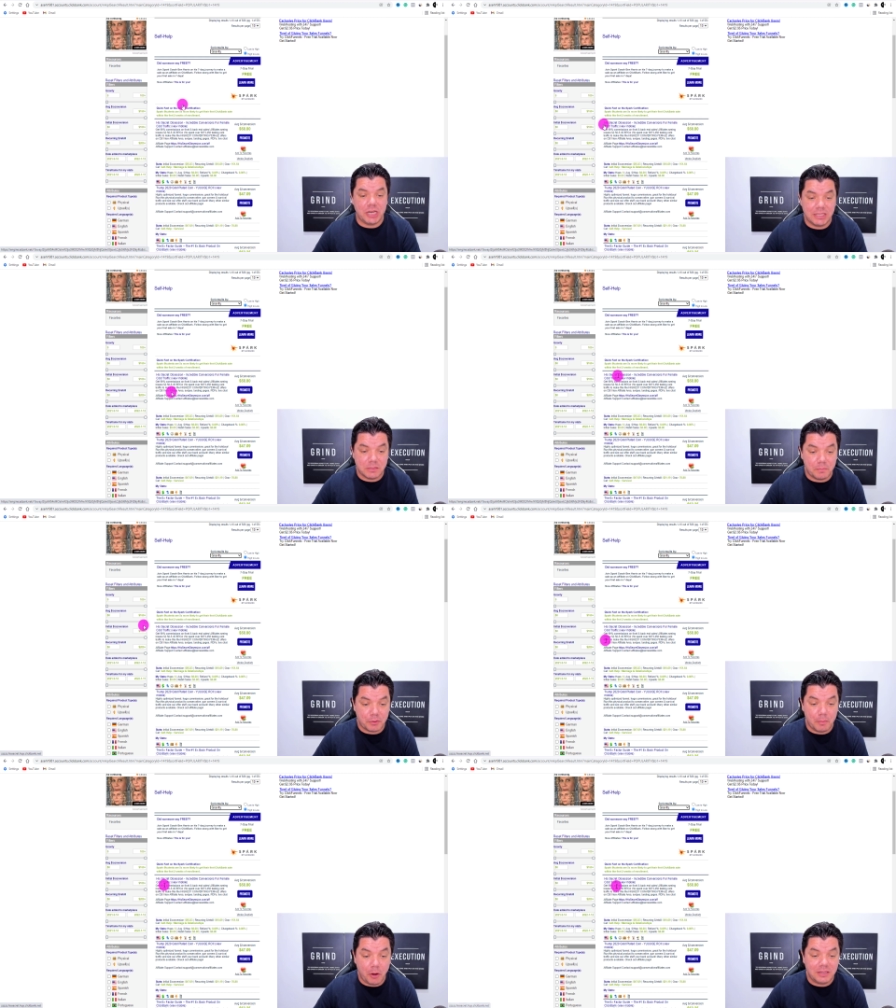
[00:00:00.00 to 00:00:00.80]
And to
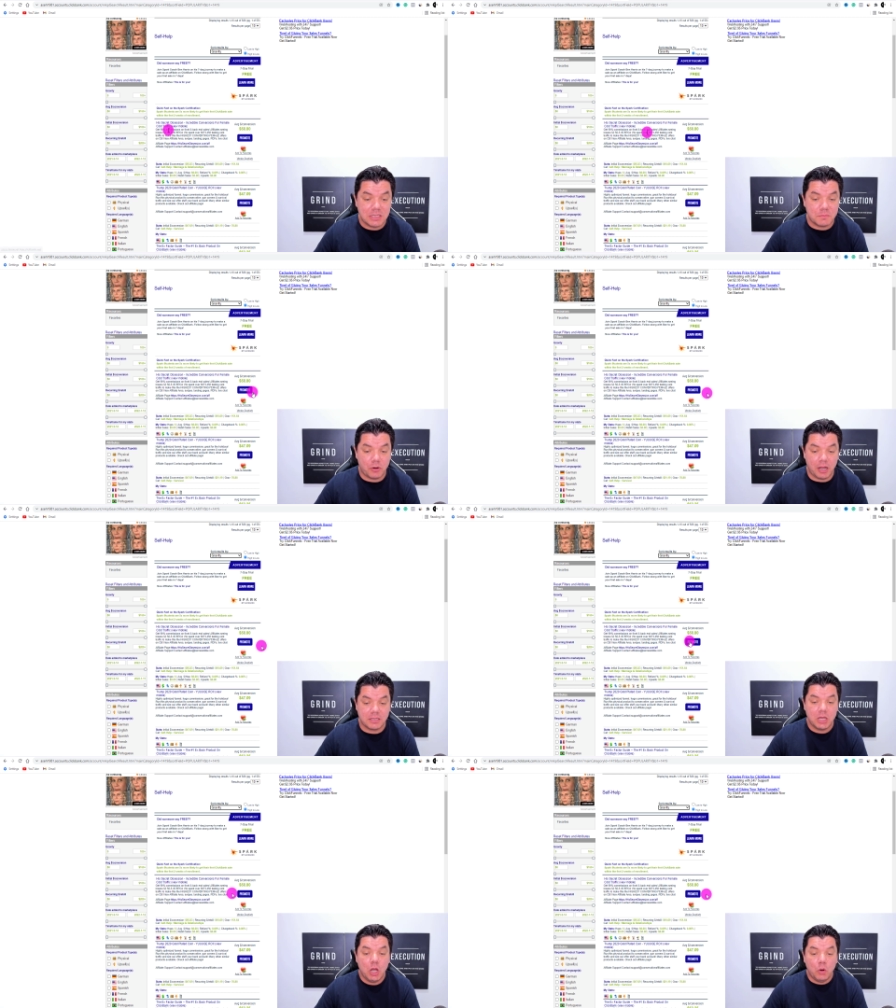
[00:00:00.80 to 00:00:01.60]
promote this
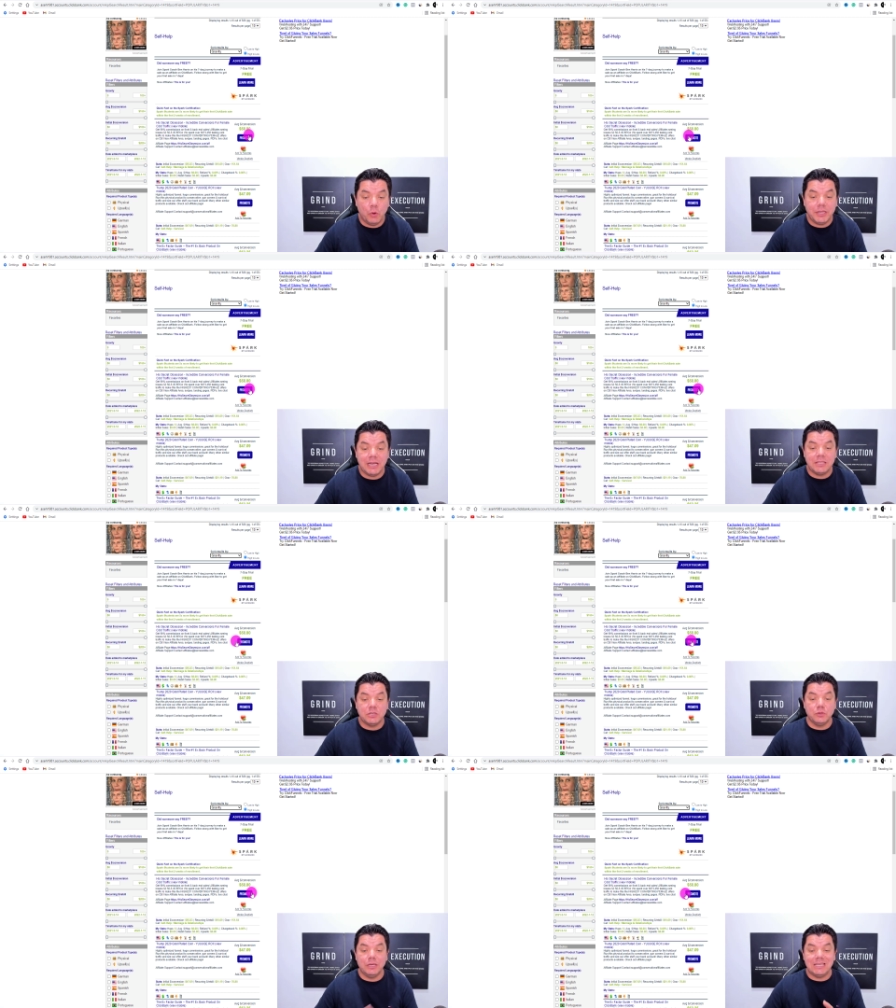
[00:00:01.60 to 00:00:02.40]
product, all you need
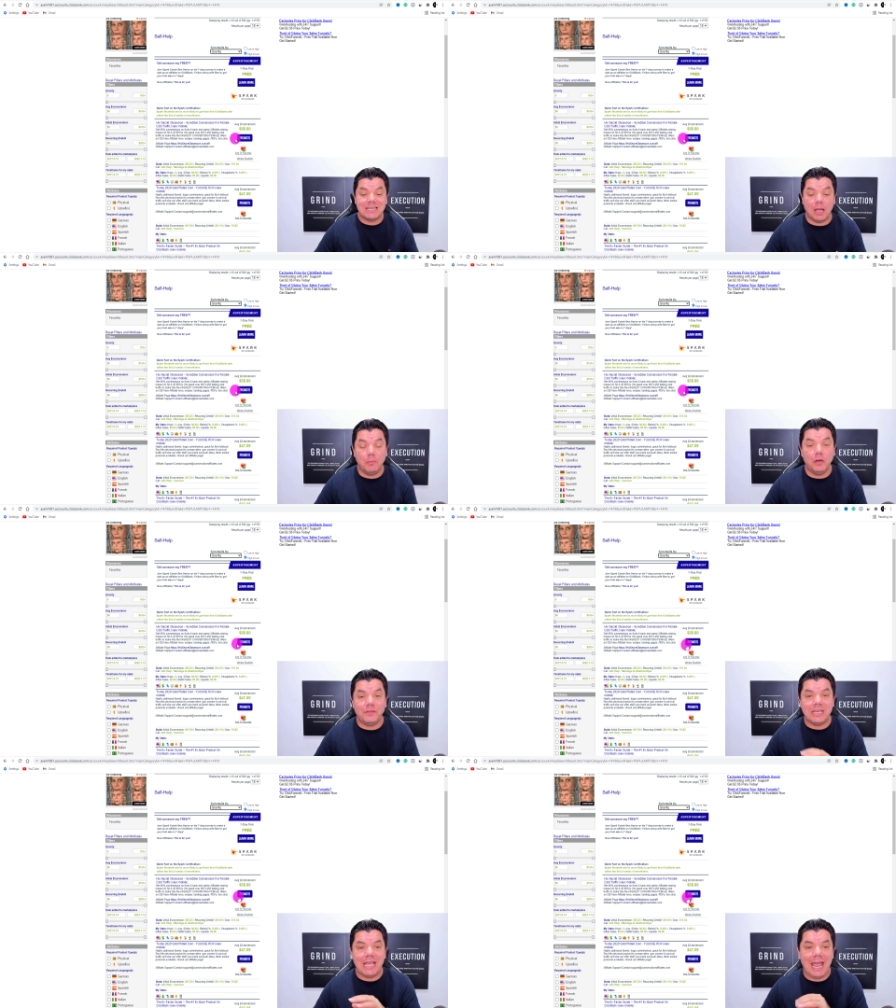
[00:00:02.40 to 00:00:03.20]
to do is come
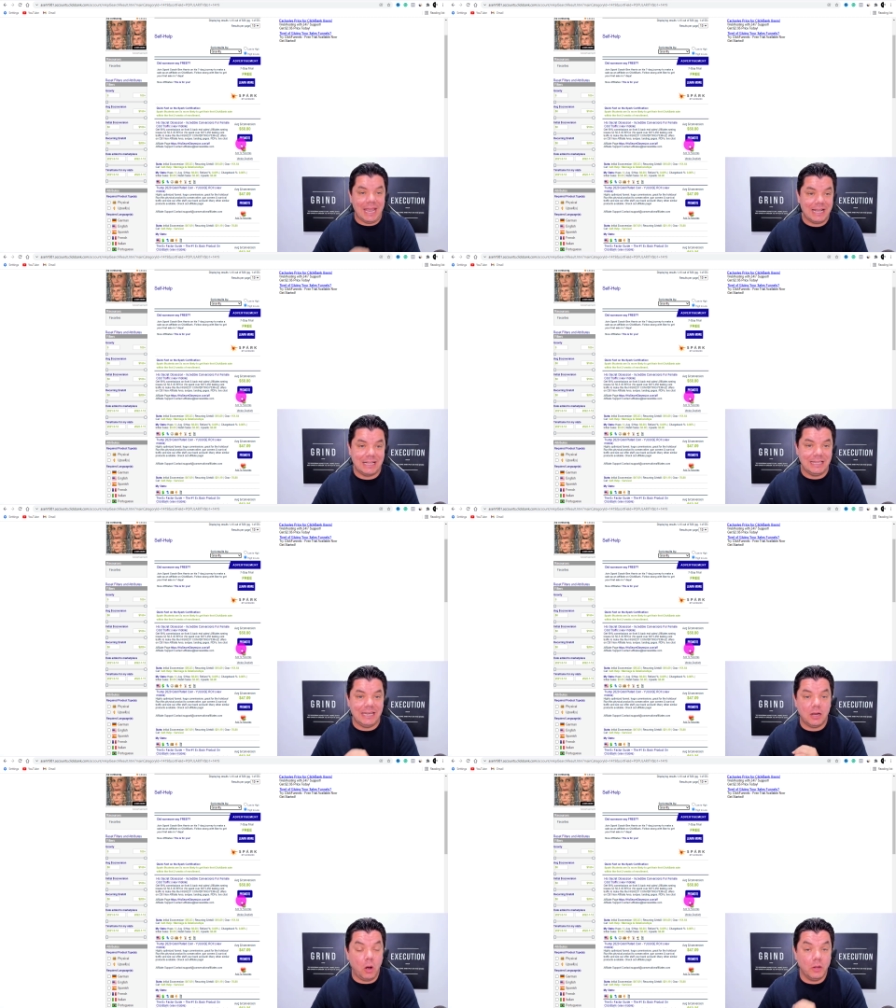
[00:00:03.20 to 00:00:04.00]
over here and
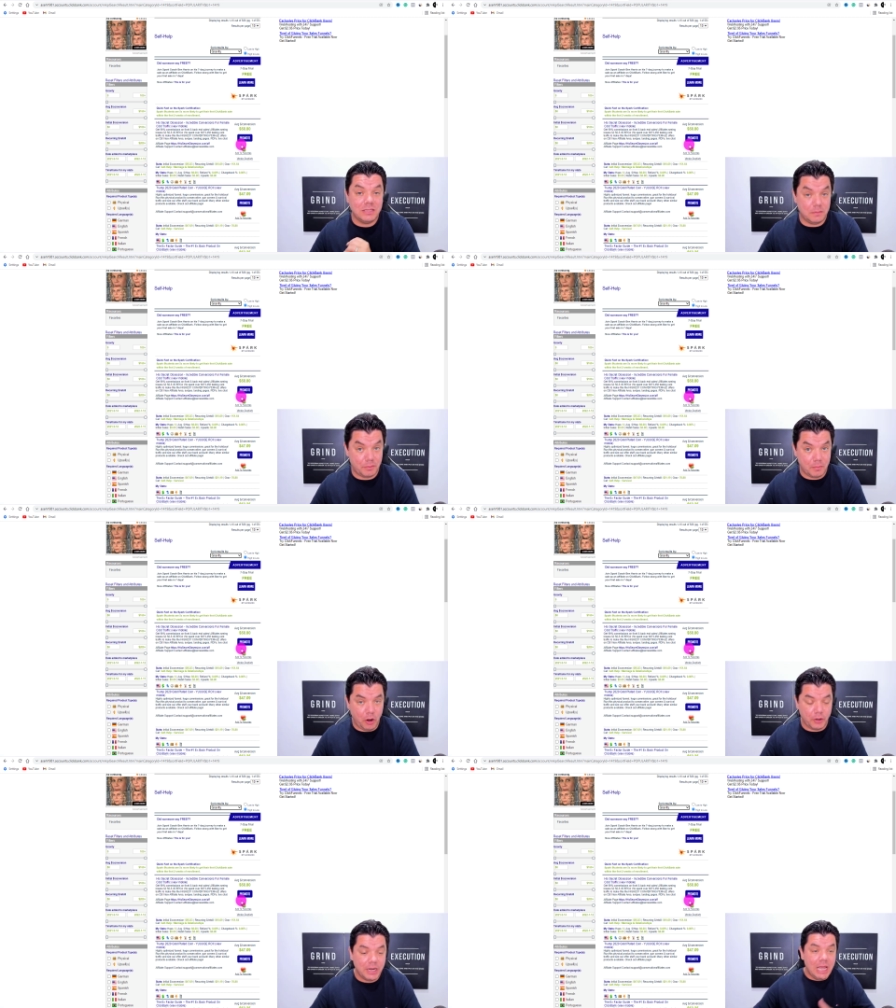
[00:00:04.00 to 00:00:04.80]
click on to
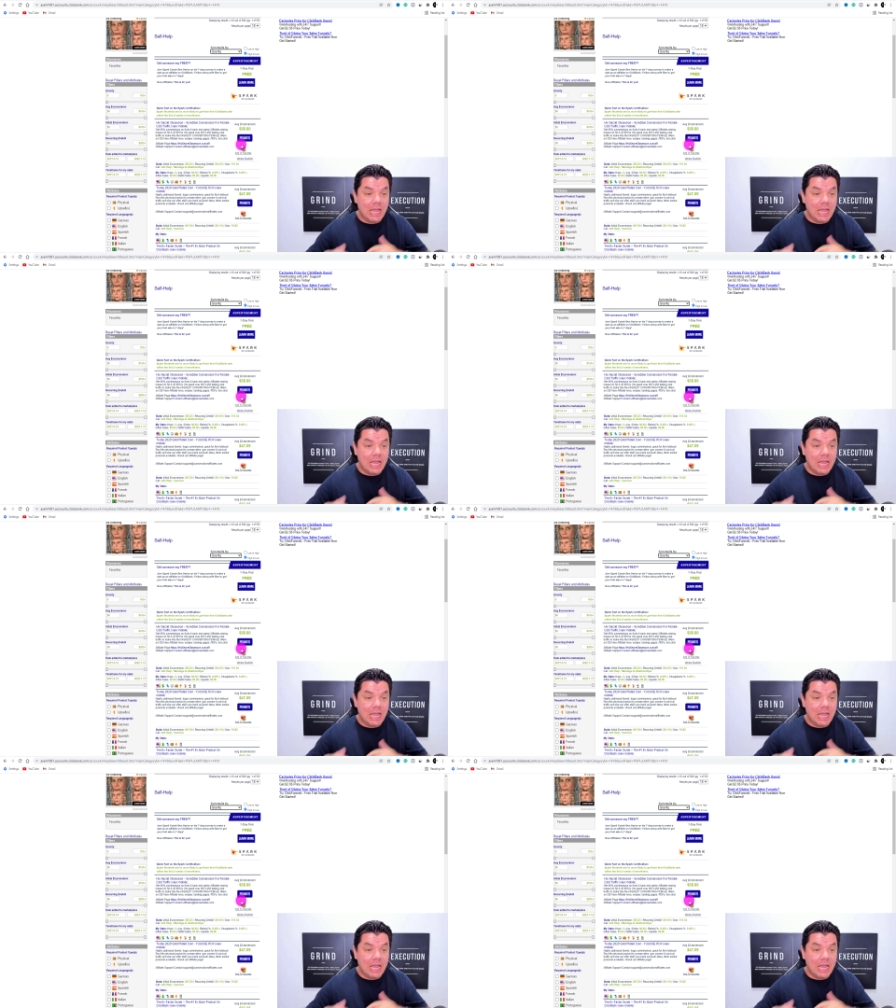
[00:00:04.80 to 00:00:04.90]
promote.